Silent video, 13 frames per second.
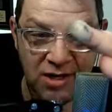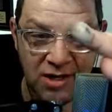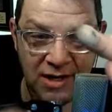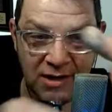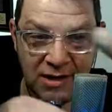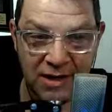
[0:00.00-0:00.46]

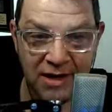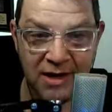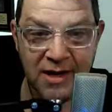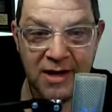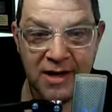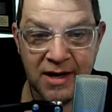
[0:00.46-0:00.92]
And like,
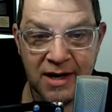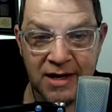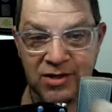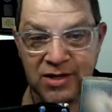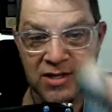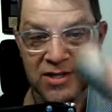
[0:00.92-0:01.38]

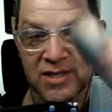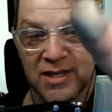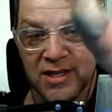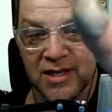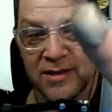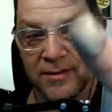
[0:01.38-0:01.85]
as you can
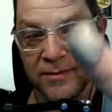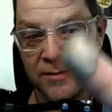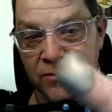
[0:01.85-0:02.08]
see,